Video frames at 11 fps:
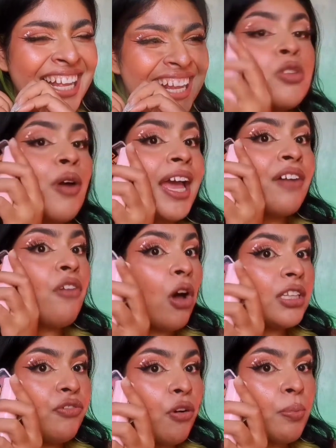So I have all
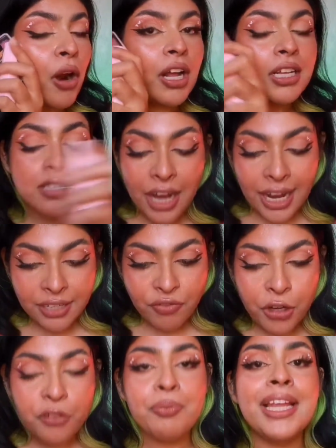the 4 products right in
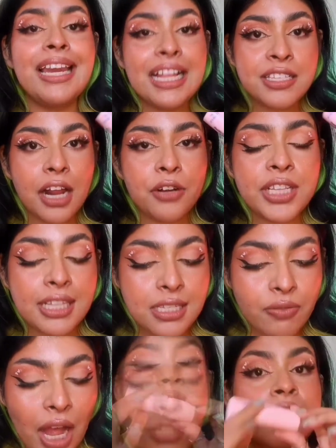front of me. Let's start with this
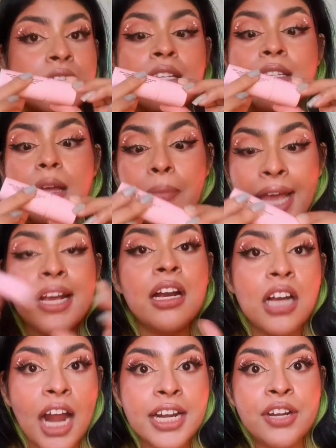one. This is my
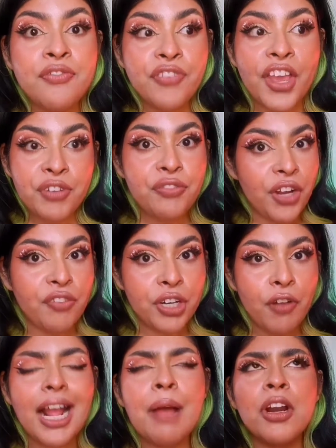current favorite
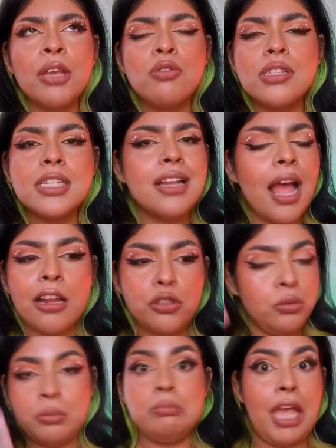one. I'm gonna use this
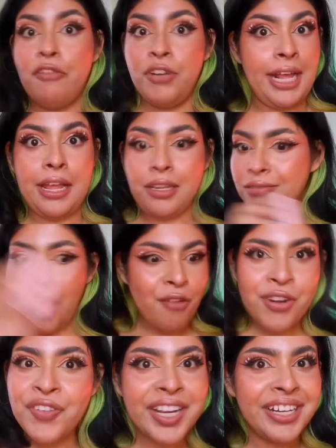every day, every
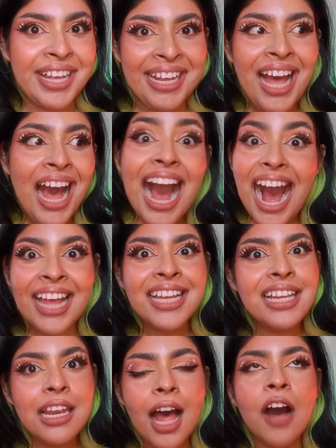freaking day. I
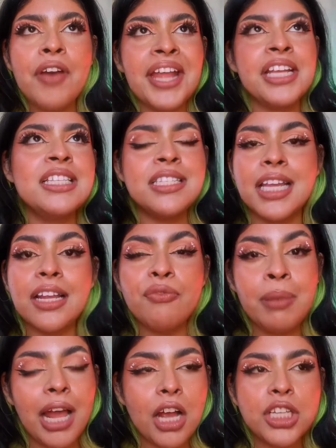love any stick
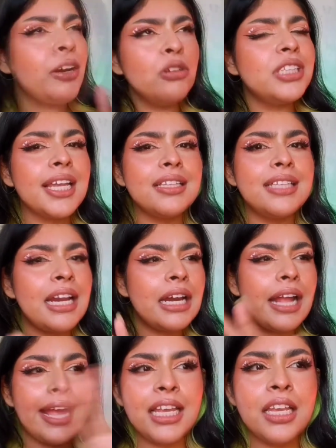blush. I don't think there are
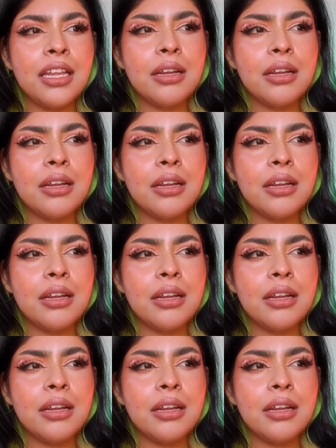any